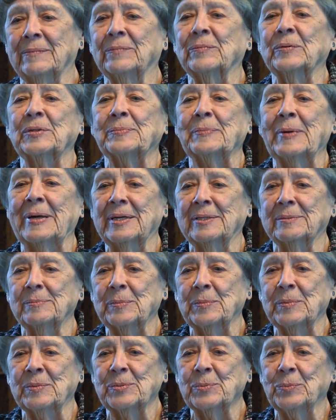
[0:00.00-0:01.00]
which my
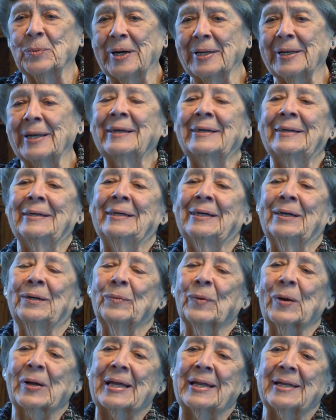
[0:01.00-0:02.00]
husband was one,
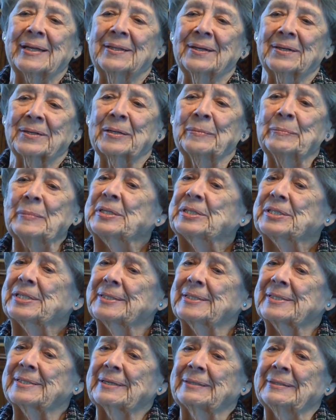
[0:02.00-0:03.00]
were getting their
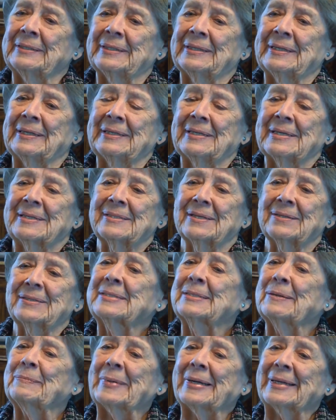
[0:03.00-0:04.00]
commissions. So
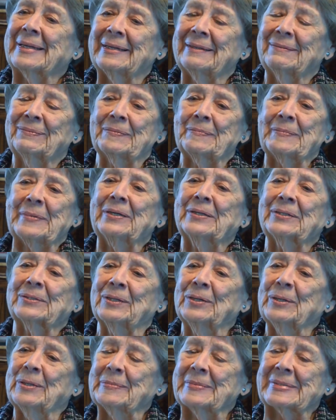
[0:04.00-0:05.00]
somebody from the
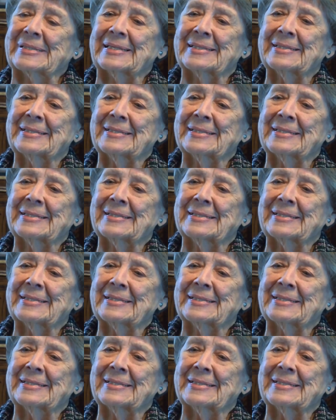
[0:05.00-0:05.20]
Oklahoma